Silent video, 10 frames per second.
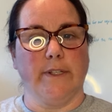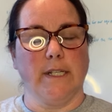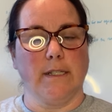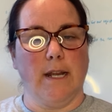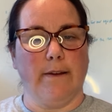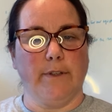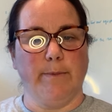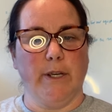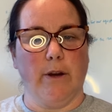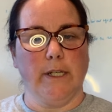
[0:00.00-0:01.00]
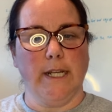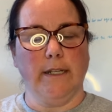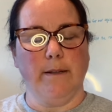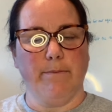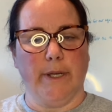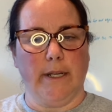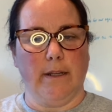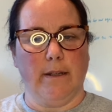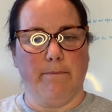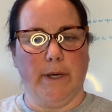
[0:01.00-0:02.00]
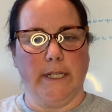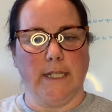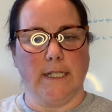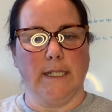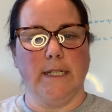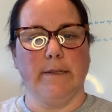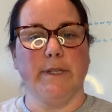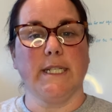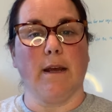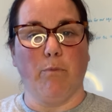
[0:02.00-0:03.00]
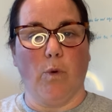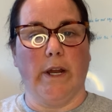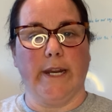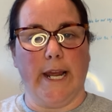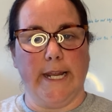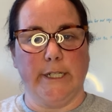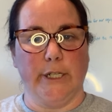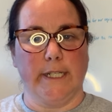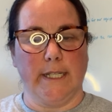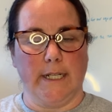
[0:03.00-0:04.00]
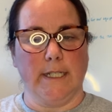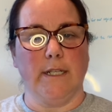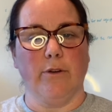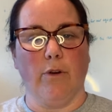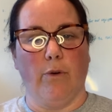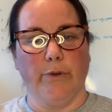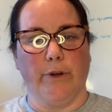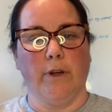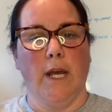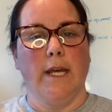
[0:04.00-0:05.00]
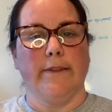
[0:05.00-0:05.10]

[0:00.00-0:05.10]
It doesn't have to be our attendant, but it does need to be someone ages 16 or older